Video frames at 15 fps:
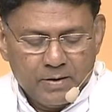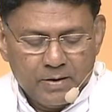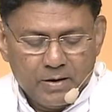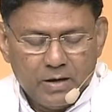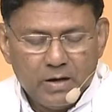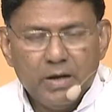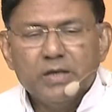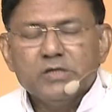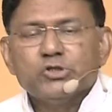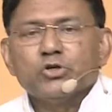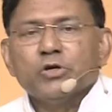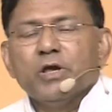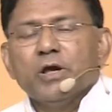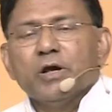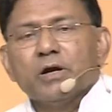Each
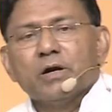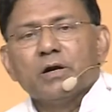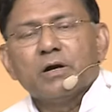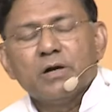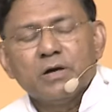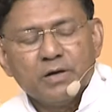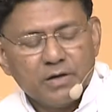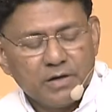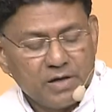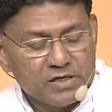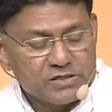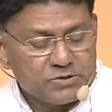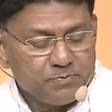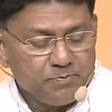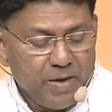year
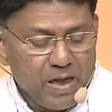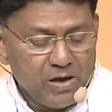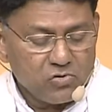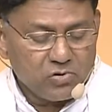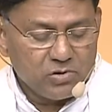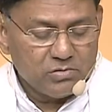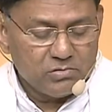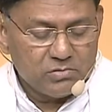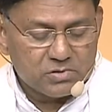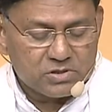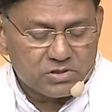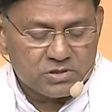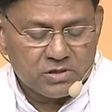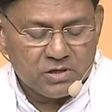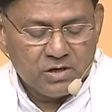his
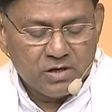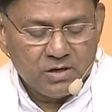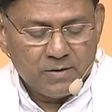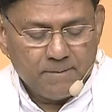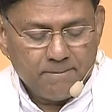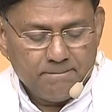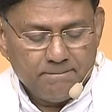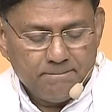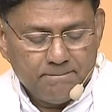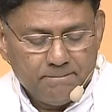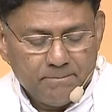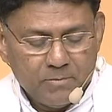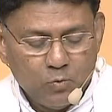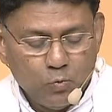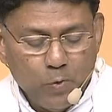parents
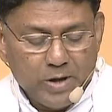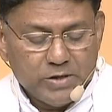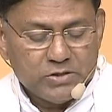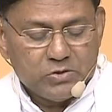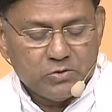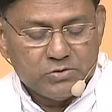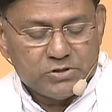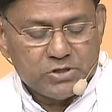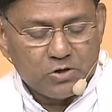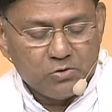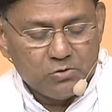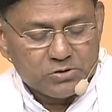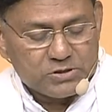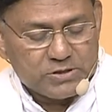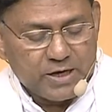went to
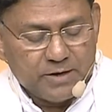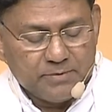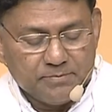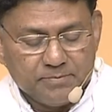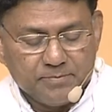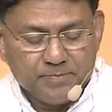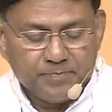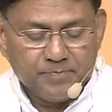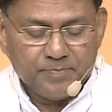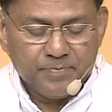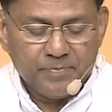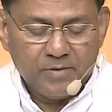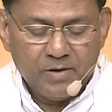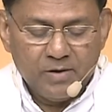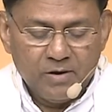Jerusalem
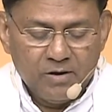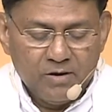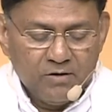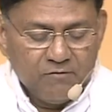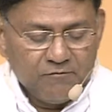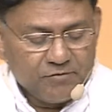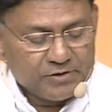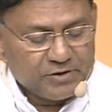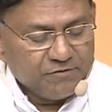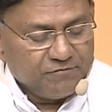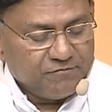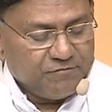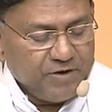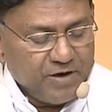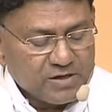for the
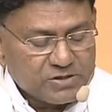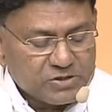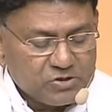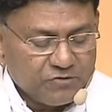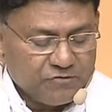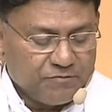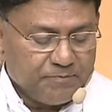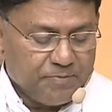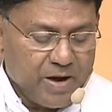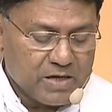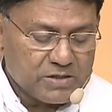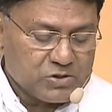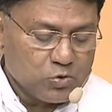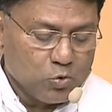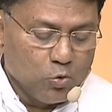feast of
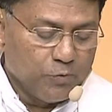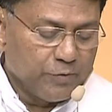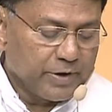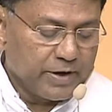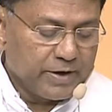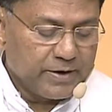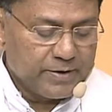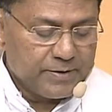Passover.